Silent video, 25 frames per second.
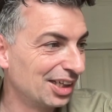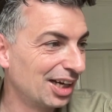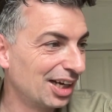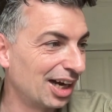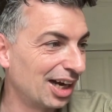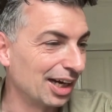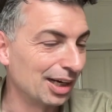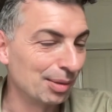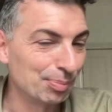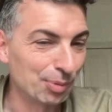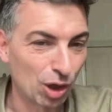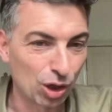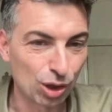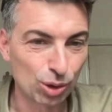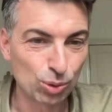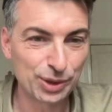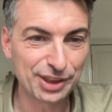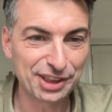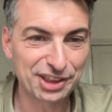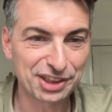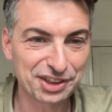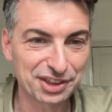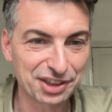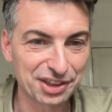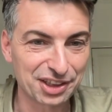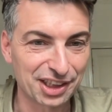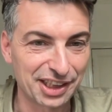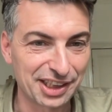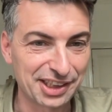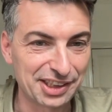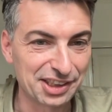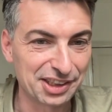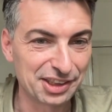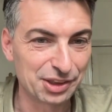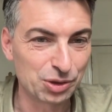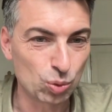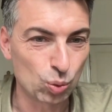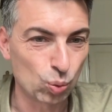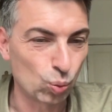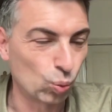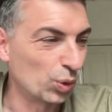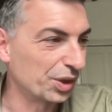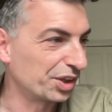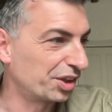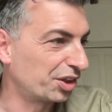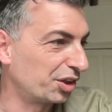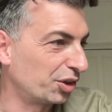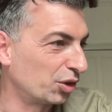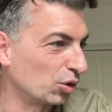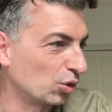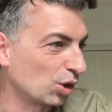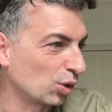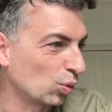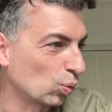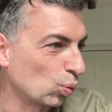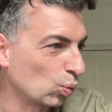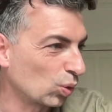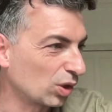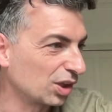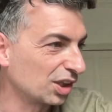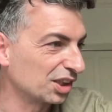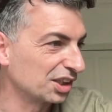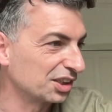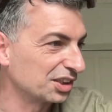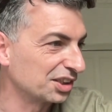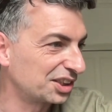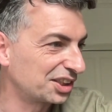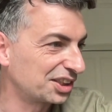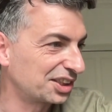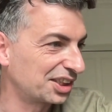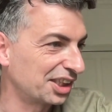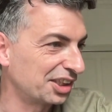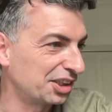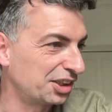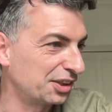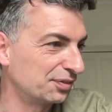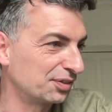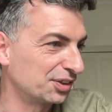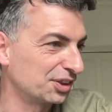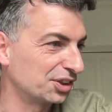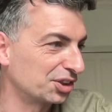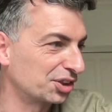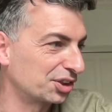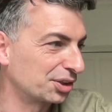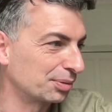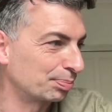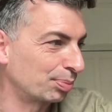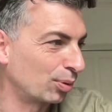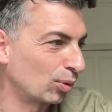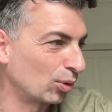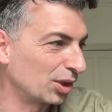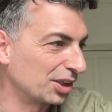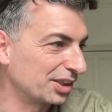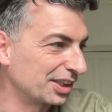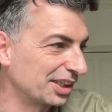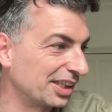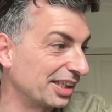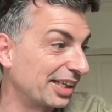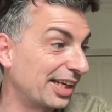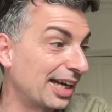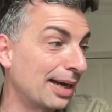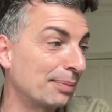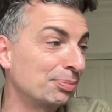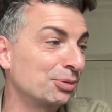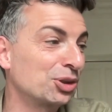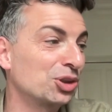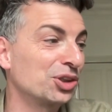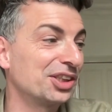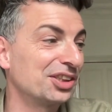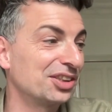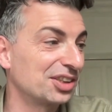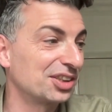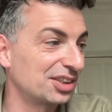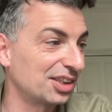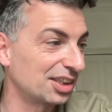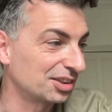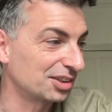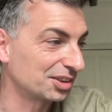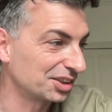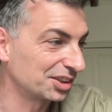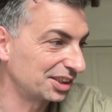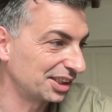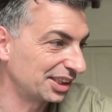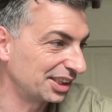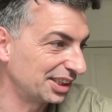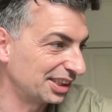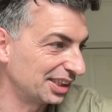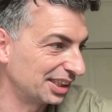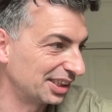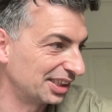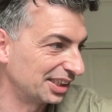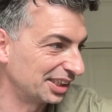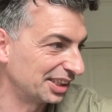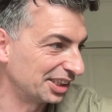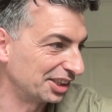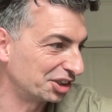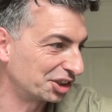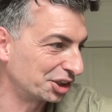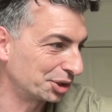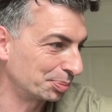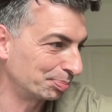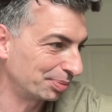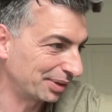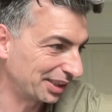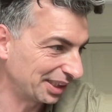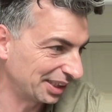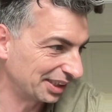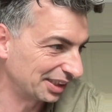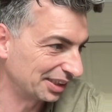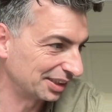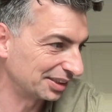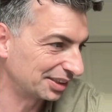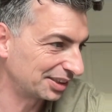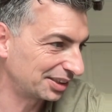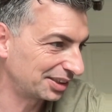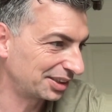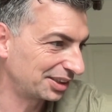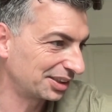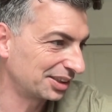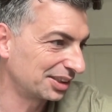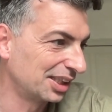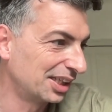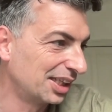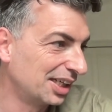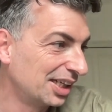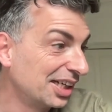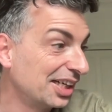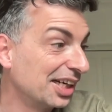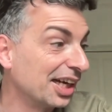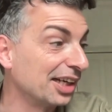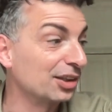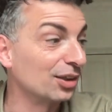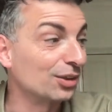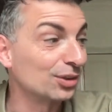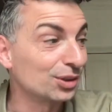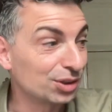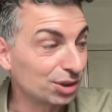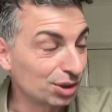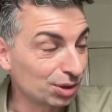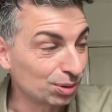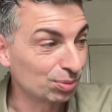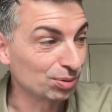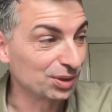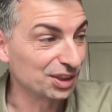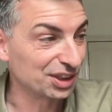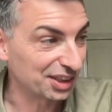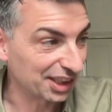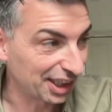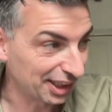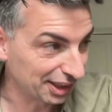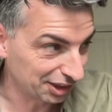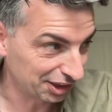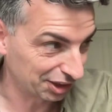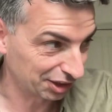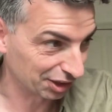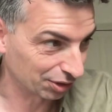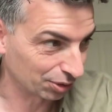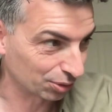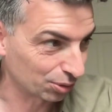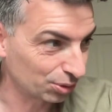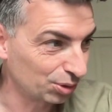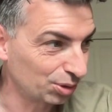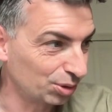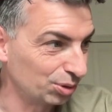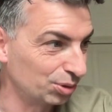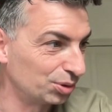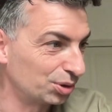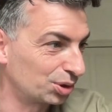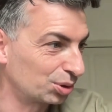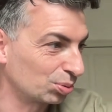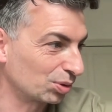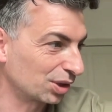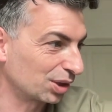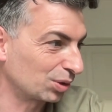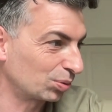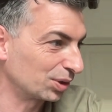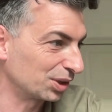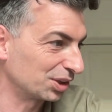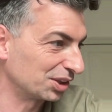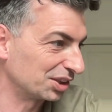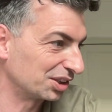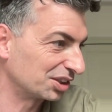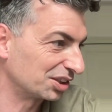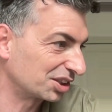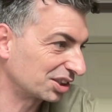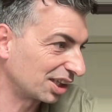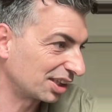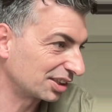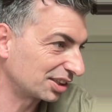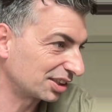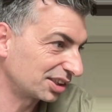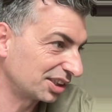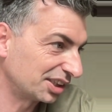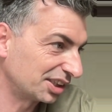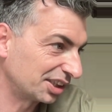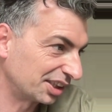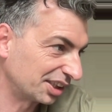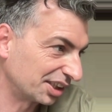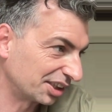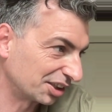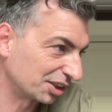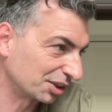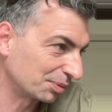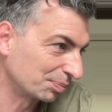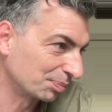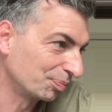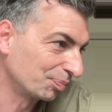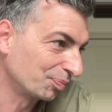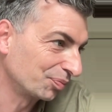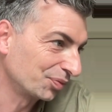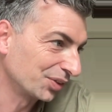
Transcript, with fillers: I am always delighted with your words. Thank you for the support and capturing the subtlety in each piece. And also Rosacio, whose work we were discussing here.